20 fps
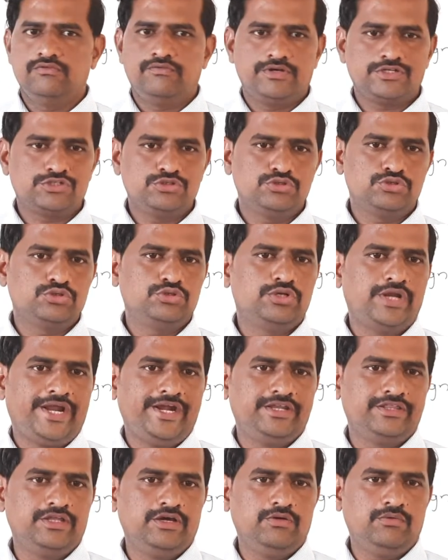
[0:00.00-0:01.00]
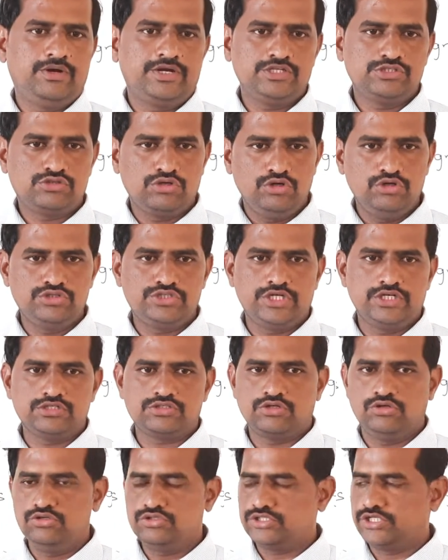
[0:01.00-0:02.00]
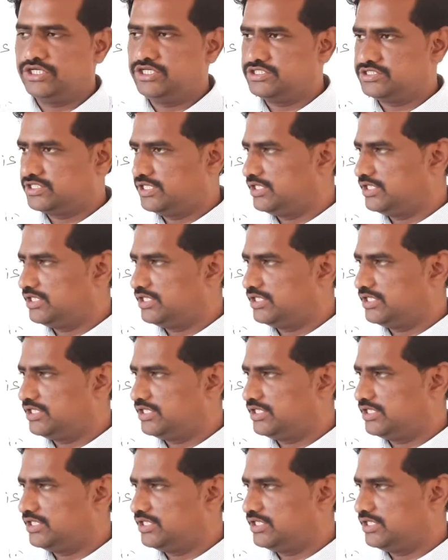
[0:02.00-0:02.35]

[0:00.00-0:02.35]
First you should write the what is solution. Solution is